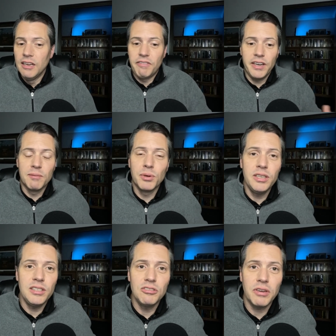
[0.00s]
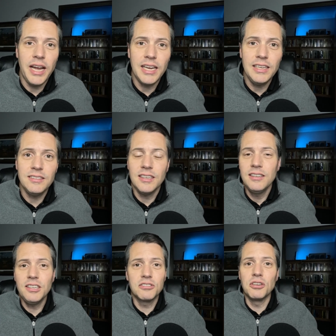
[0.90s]
Fire-breathing dragons,
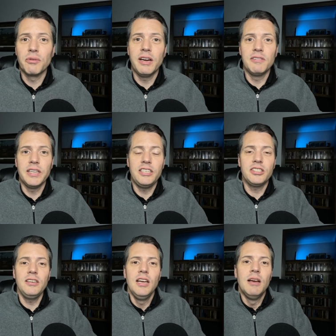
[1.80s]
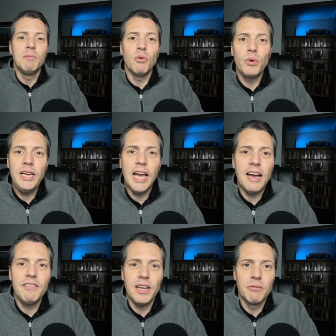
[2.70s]
there's no revelation, but we
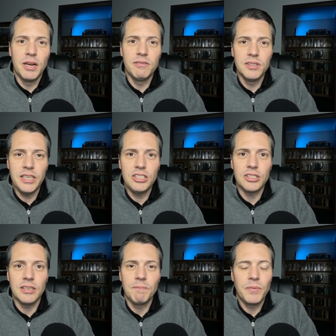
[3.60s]
have a revelation.